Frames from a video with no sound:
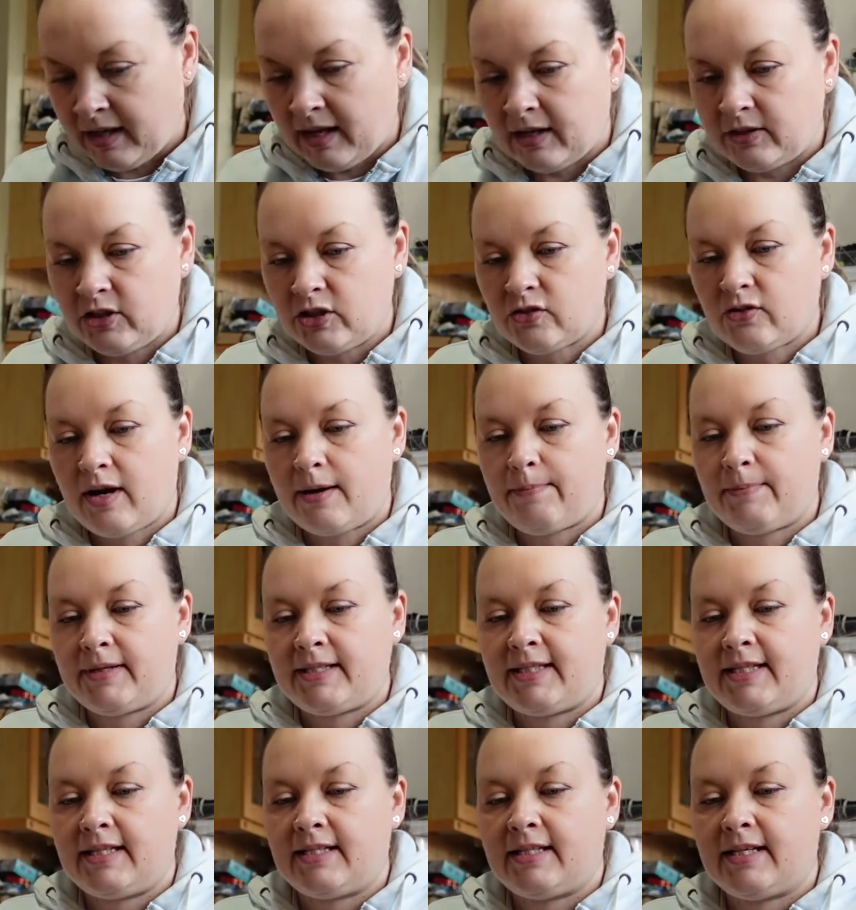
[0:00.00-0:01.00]
just grab my
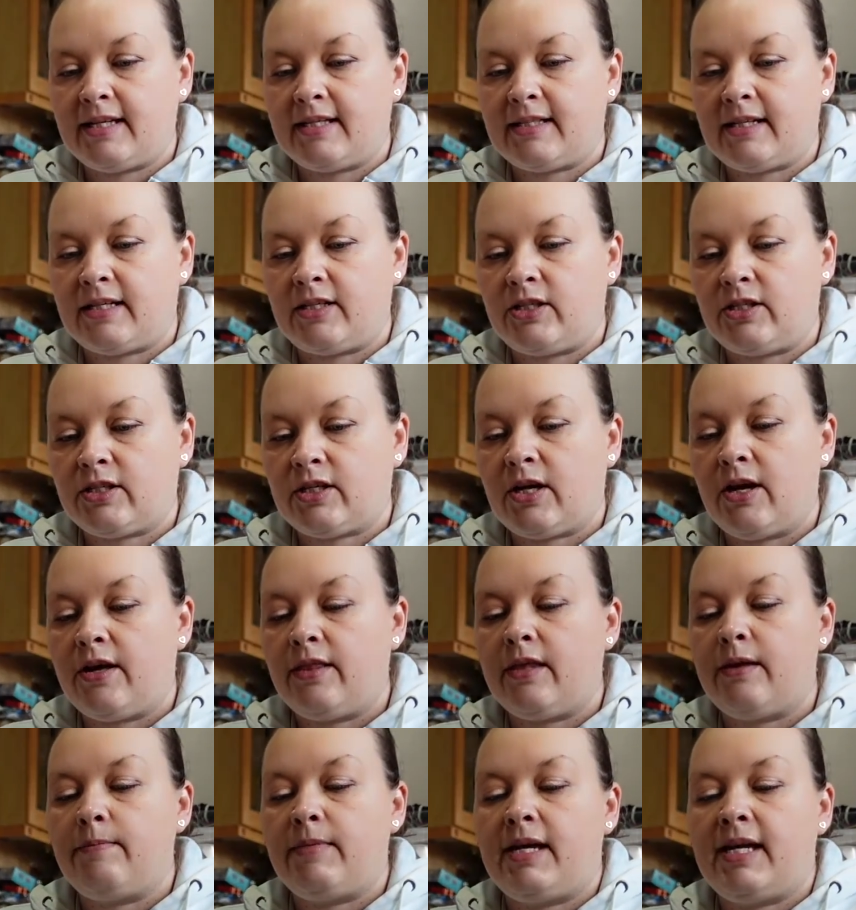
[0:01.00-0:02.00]
scissors and just cut
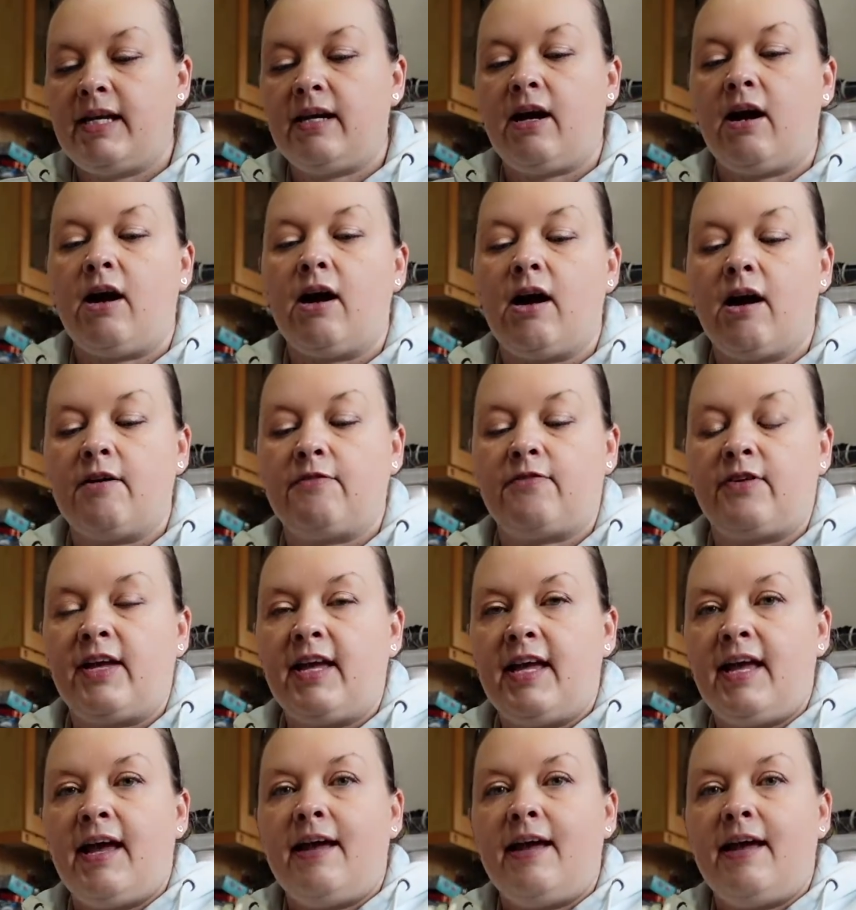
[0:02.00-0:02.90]
them in half,